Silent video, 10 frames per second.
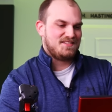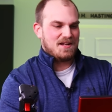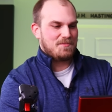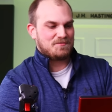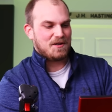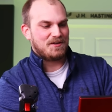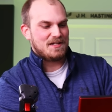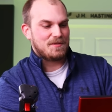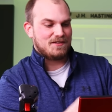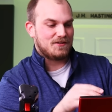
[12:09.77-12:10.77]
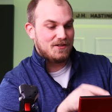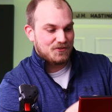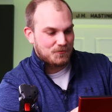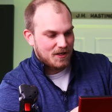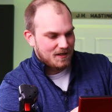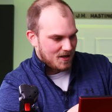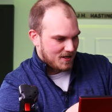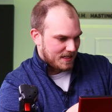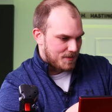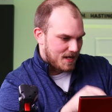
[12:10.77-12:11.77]
it's not much better on eBay. So here's one
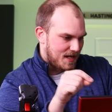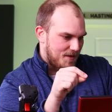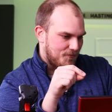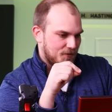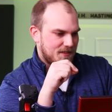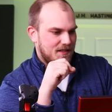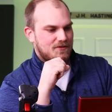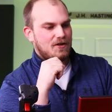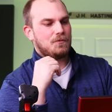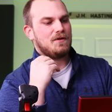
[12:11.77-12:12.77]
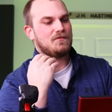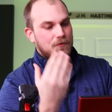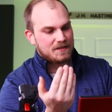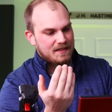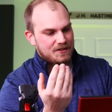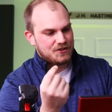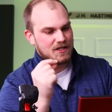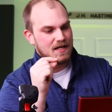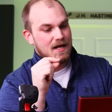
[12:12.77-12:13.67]
on eBay, M14X R1, 14 inch,